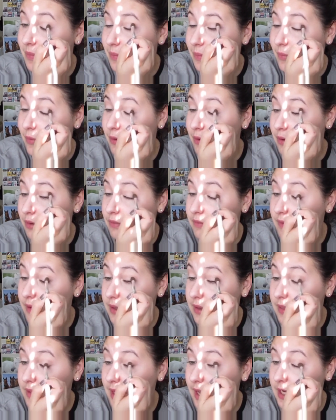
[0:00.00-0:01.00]
more
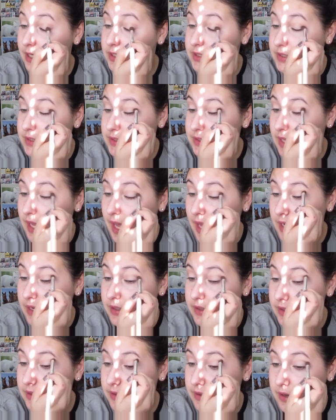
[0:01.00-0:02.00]
fake lashes
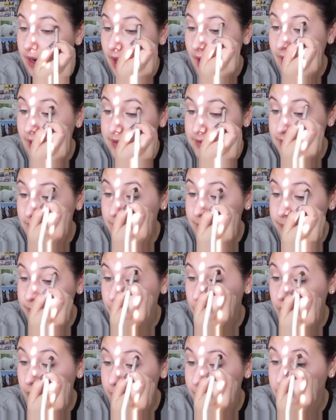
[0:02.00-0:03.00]
added to their eyes, like,
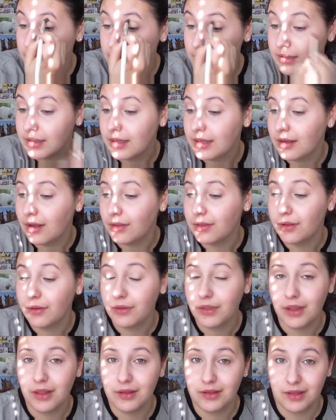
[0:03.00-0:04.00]
permanently, although
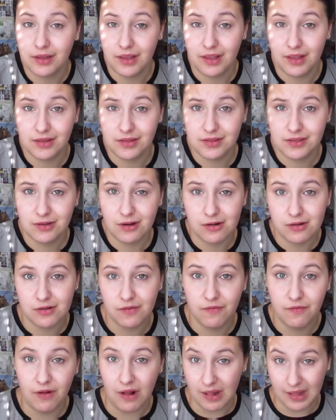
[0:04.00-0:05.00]
they, like, start to
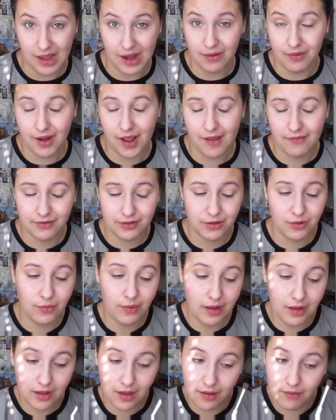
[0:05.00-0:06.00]
fall out after a
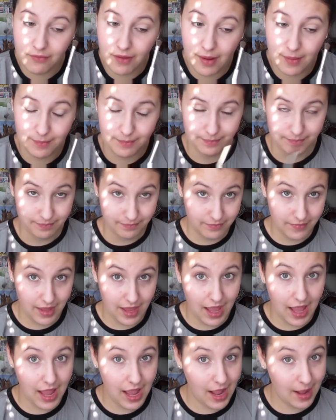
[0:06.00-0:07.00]
week of
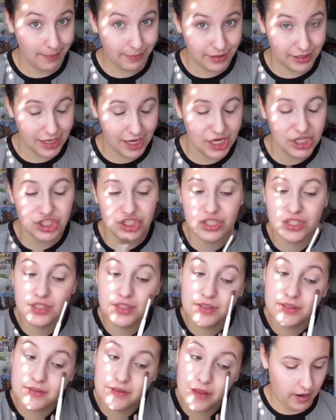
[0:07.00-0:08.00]

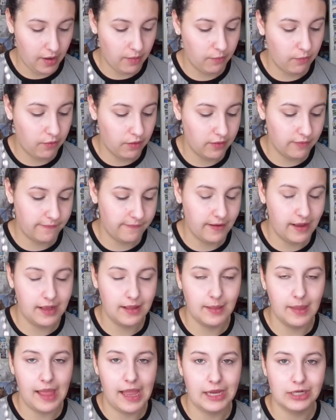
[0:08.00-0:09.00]
applications. I wore fake
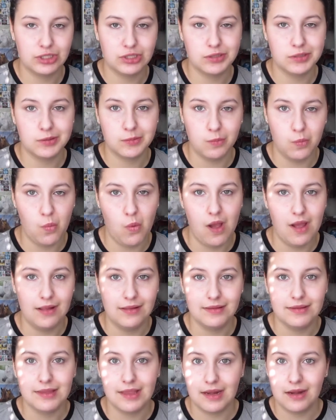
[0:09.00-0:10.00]
lashes
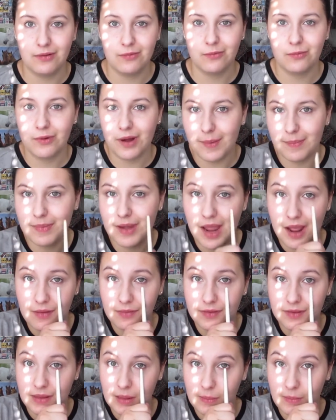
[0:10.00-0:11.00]
once and it ripped
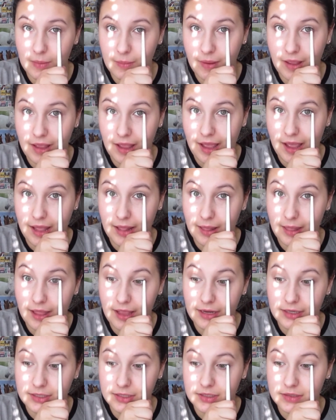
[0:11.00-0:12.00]
out some of my
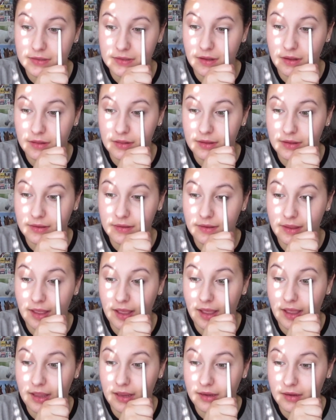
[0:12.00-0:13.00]
eyelashes on this
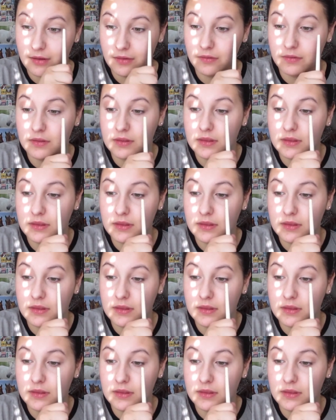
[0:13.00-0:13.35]
eye. You'll